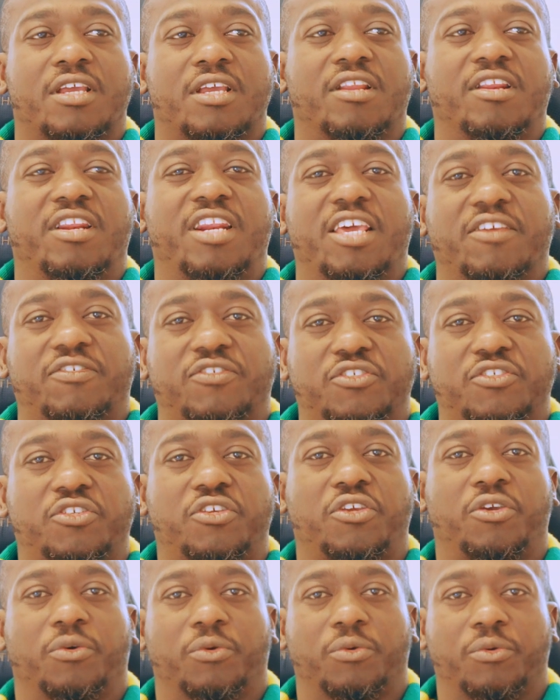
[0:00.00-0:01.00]
lifts
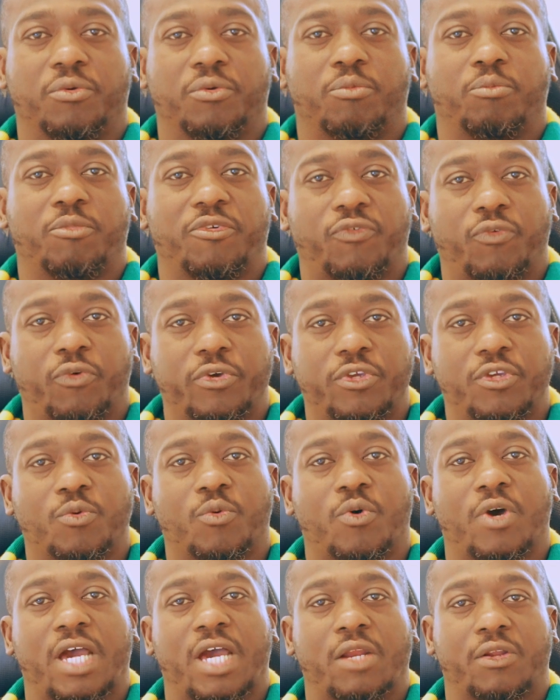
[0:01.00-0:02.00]
you before you
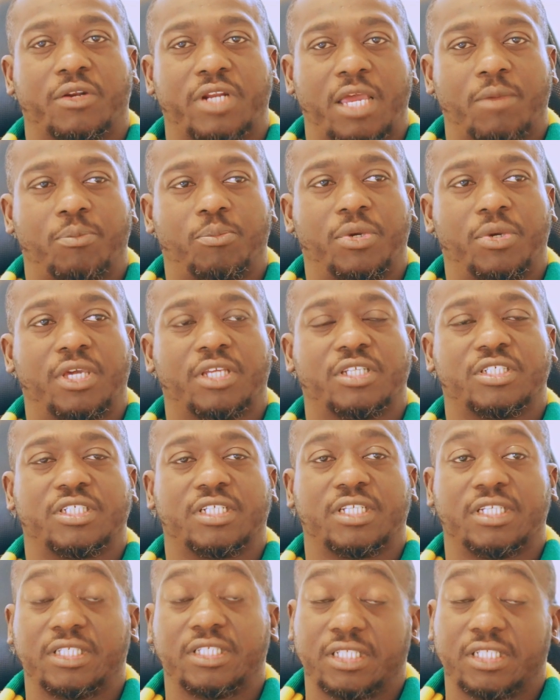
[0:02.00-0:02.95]
walk out on that pitch.